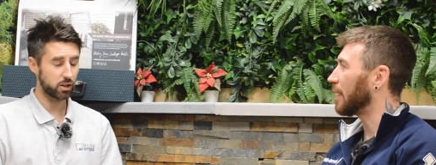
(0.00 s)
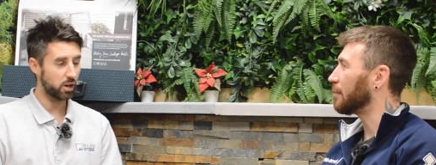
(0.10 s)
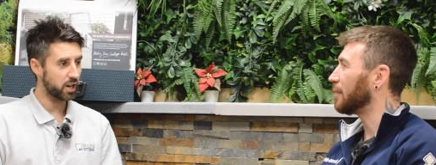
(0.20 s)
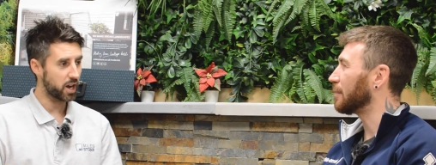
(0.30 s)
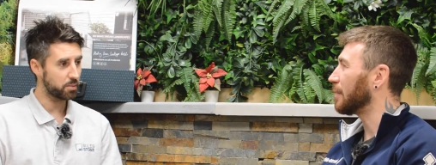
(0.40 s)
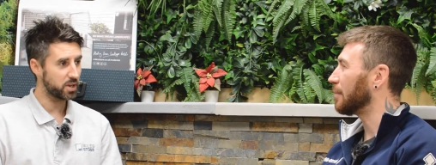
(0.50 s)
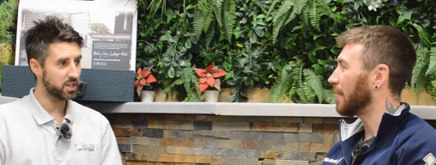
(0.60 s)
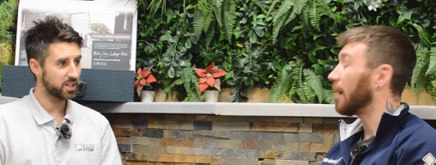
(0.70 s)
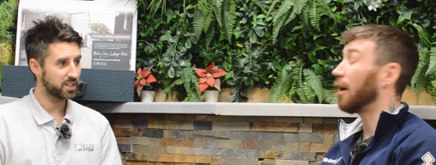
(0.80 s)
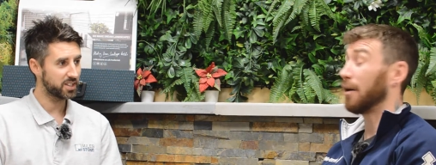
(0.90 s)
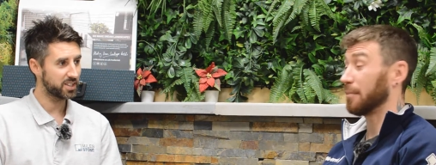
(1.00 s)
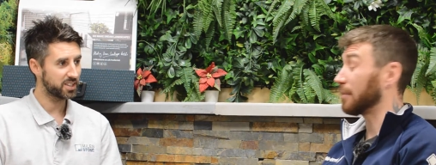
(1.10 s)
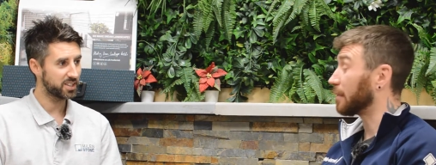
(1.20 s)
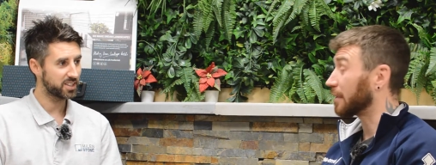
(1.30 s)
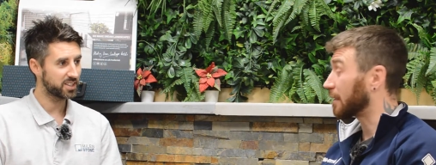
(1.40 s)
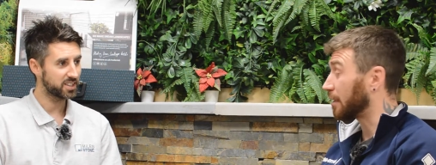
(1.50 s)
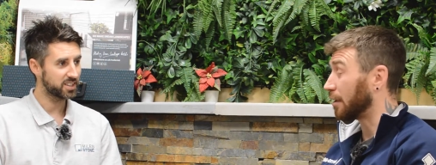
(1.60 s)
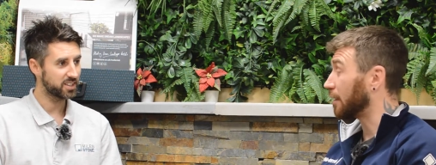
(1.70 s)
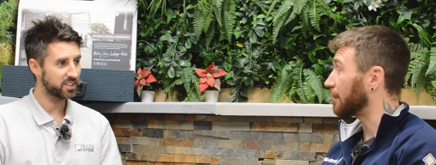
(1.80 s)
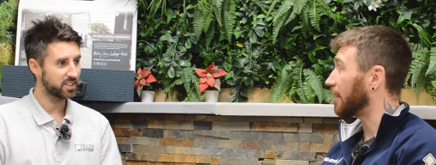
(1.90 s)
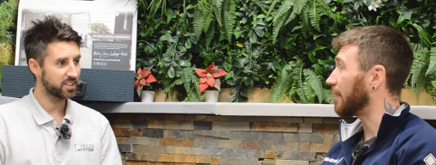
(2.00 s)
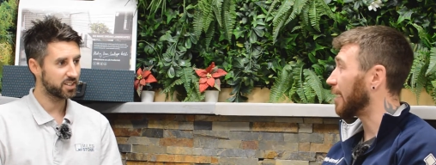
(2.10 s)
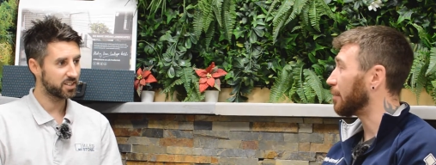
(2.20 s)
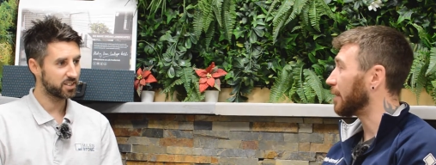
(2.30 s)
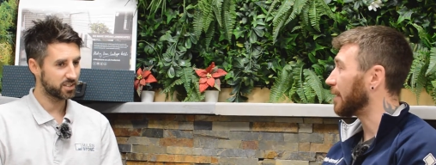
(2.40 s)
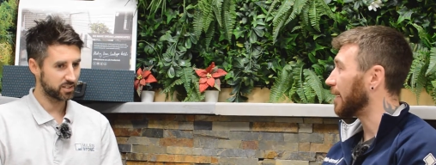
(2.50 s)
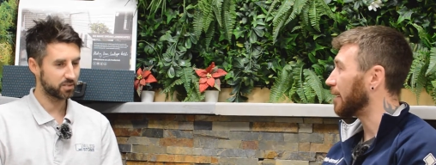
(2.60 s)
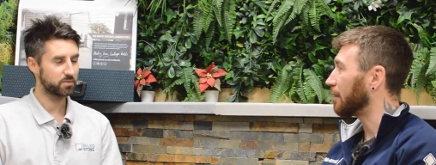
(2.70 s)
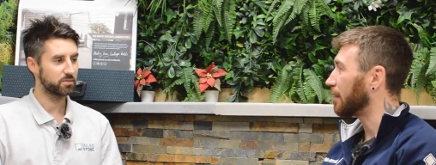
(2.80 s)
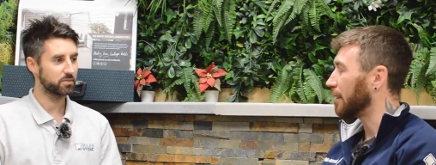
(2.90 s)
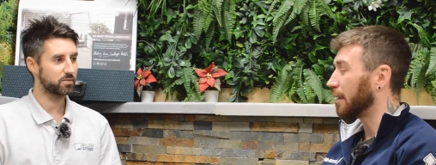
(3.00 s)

Speaker 1: Client happy? Been, oh, ah, client's very happy, yeah.